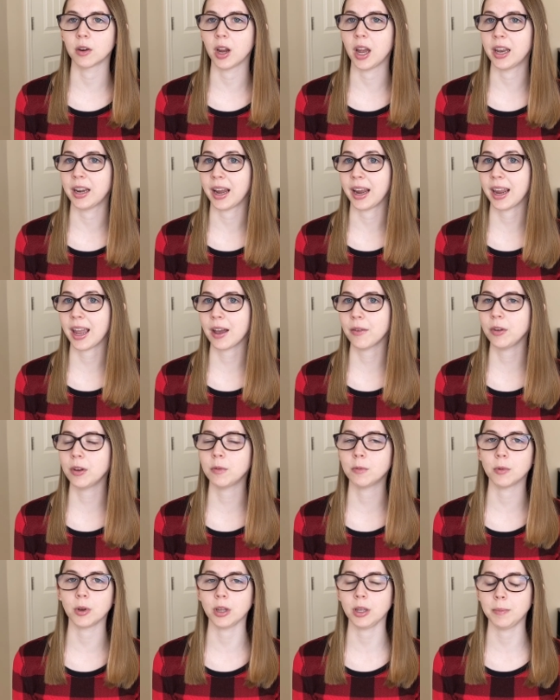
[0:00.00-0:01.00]
and I
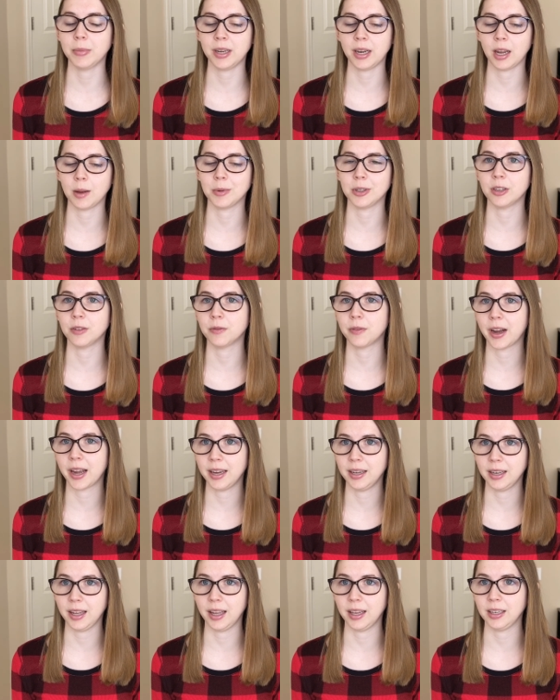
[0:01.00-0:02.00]
haven't really been able to
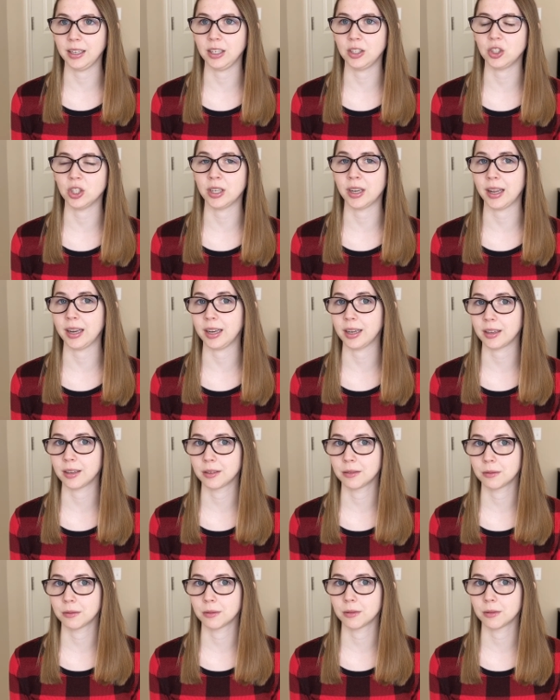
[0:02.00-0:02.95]
find any genetic